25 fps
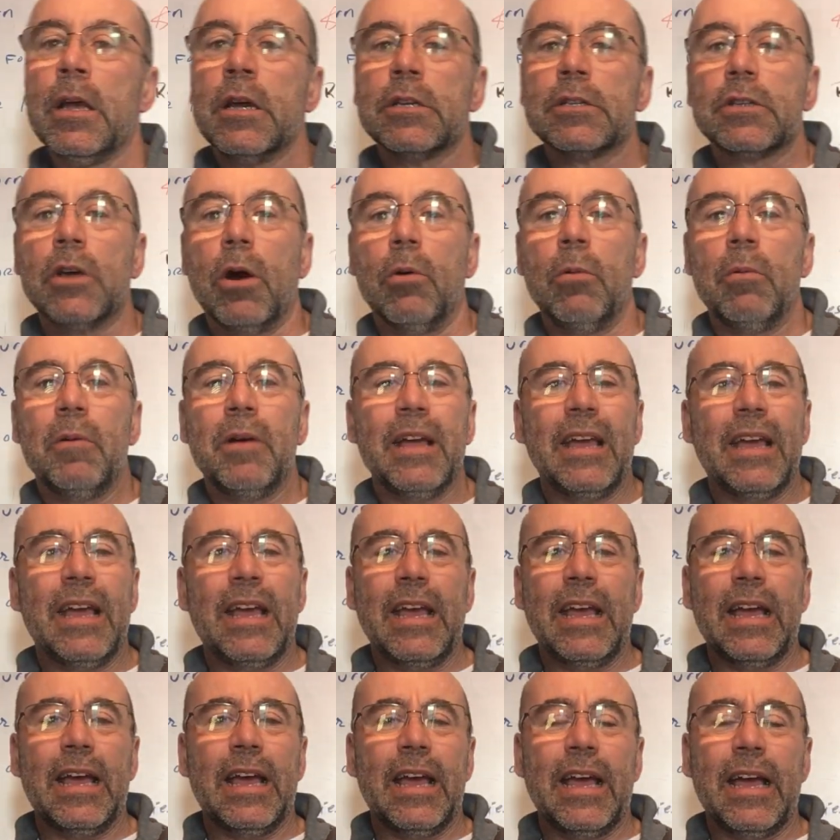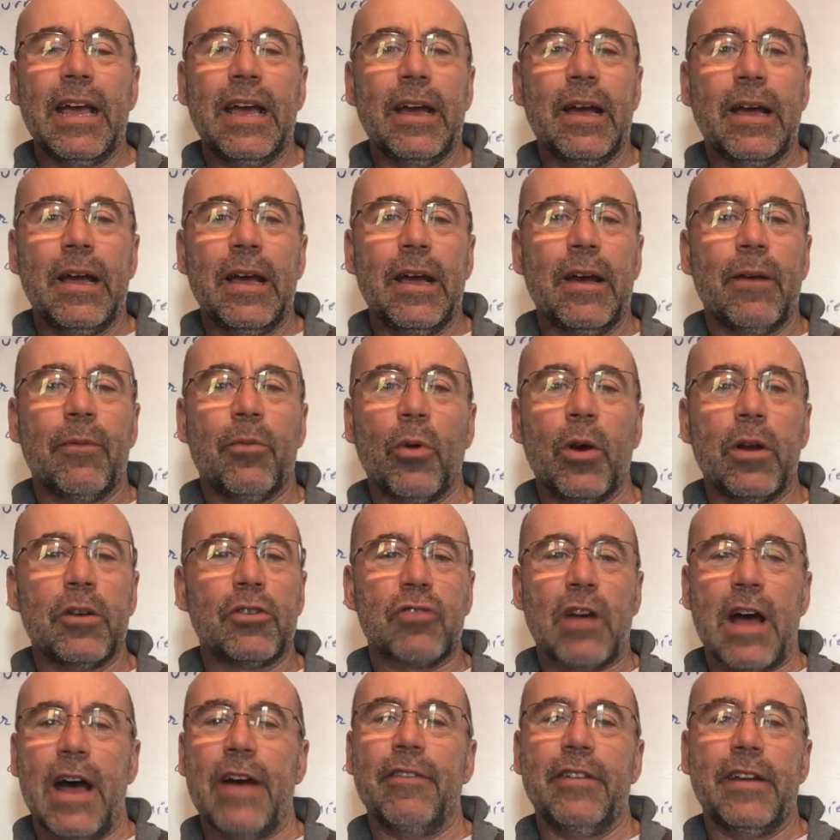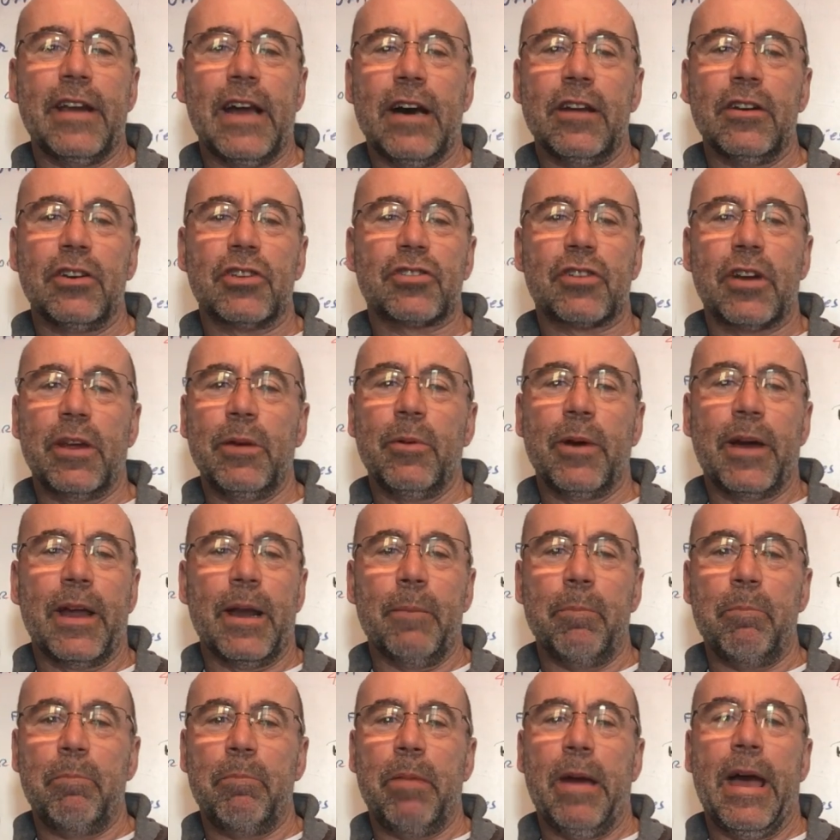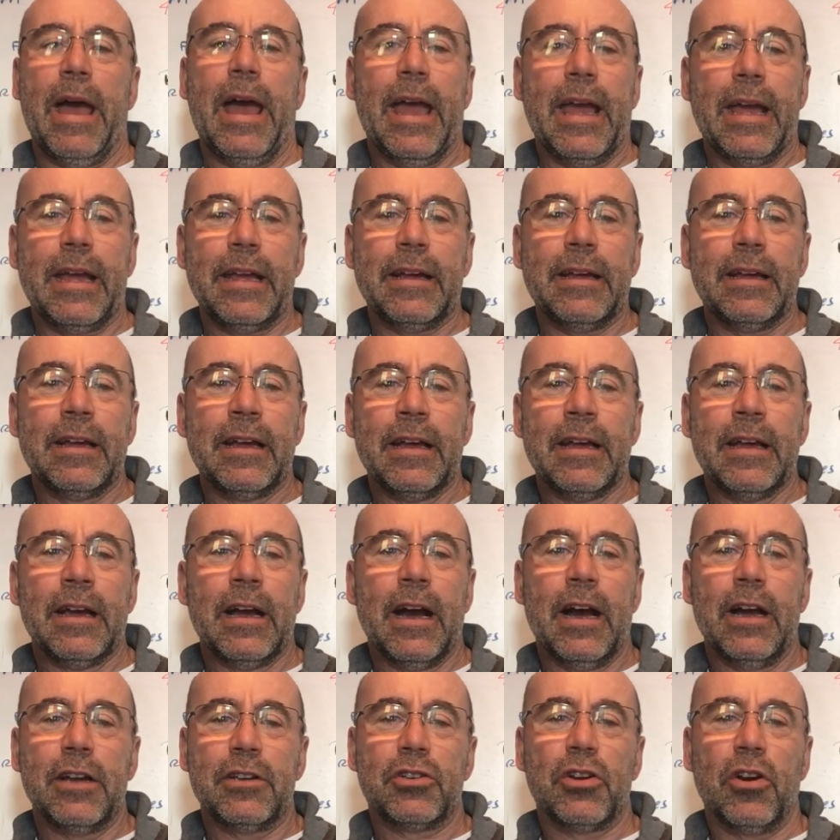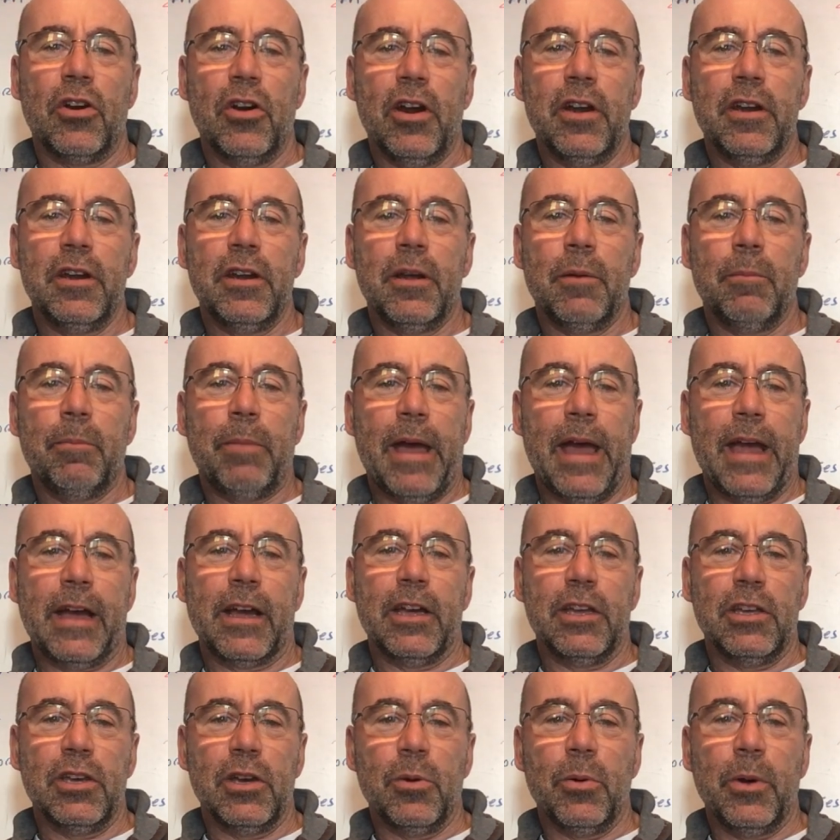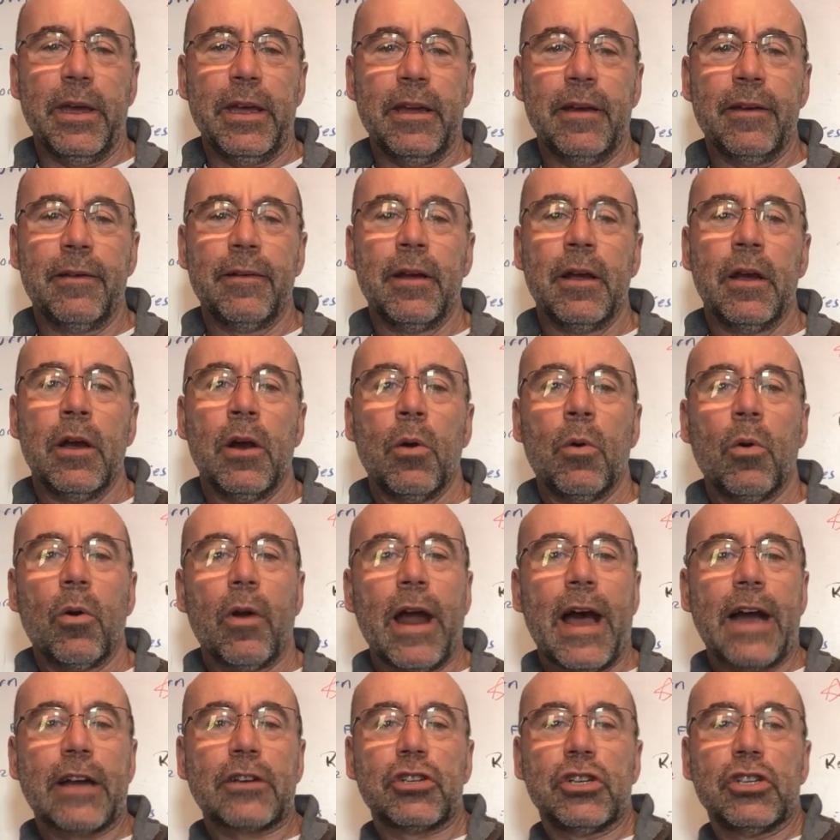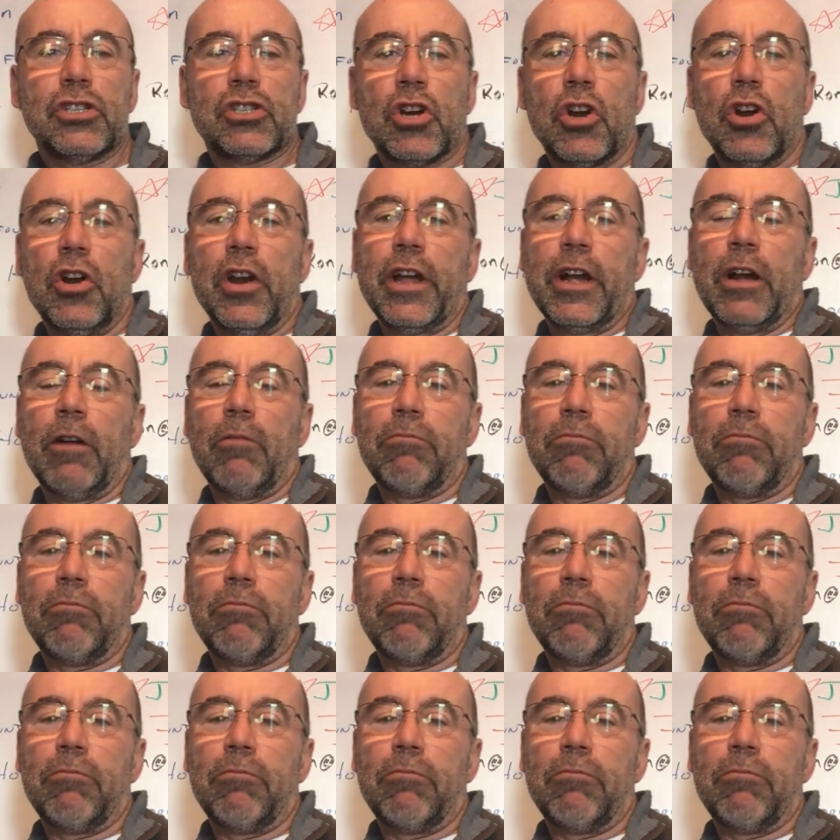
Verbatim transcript: So if we're driving down the street, we're going to bang a turn, bang a Yui, we're actually turning